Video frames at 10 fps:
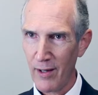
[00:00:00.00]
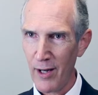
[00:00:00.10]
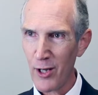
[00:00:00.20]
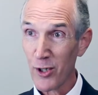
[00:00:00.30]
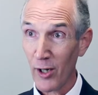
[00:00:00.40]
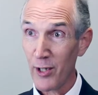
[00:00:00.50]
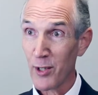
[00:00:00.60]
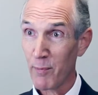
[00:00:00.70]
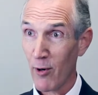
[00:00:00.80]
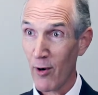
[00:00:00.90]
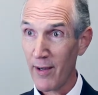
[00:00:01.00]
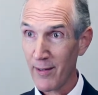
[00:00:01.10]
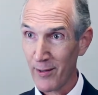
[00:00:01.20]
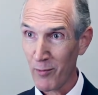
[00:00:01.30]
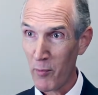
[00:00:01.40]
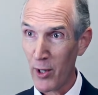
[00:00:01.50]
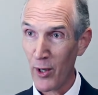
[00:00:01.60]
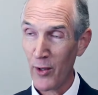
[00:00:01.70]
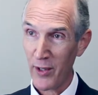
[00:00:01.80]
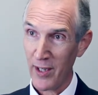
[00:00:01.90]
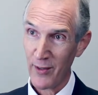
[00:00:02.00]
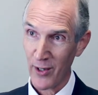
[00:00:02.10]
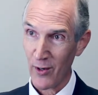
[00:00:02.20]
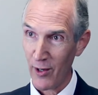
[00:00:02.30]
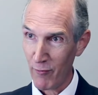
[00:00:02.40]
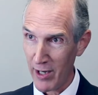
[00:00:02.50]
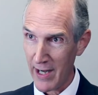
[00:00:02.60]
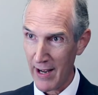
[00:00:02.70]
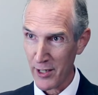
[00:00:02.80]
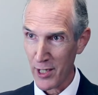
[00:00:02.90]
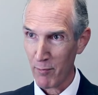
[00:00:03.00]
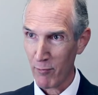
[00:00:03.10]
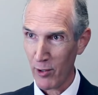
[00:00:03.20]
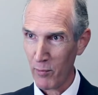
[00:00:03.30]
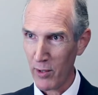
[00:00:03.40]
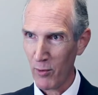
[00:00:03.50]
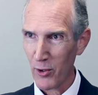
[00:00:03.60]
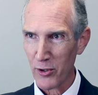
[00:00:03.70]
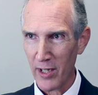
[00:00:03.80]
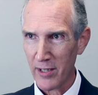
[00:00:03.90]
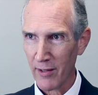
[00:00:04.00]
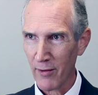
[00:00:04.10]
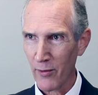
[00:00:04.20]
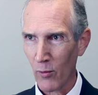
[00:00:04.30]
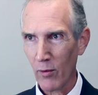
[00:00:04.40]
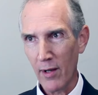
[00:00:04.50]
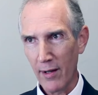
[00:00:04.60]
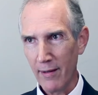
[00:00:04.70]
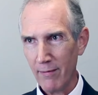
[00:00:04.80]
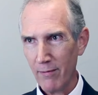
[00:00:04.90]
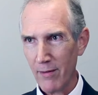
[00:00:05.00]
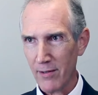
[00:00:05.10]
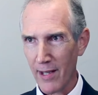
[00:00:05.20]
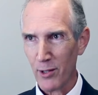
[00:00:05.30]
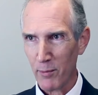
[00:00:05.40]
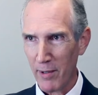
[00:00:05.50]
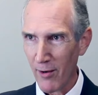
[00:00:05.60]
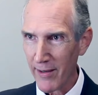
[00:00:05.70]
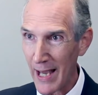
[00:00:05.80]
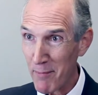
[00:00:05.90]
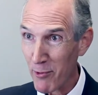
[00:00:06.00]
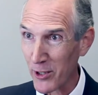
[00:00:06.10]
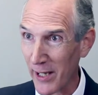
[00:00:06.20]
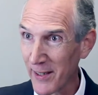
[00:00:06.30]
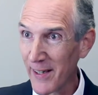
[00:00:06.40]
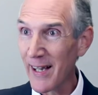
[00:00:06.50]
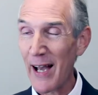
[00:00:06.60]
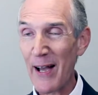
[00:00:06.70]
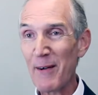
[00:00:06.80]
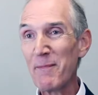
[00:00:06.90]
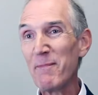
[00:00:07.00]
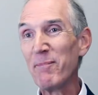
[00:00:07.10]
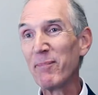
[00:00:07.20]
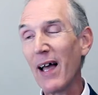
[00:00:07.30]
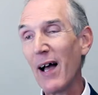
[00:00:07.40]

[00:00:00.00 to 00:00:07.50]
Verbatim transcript: initially surprised when we heard the, the guy read out a summary. We looked at each other and thought, this sounds a bit like our project. Um,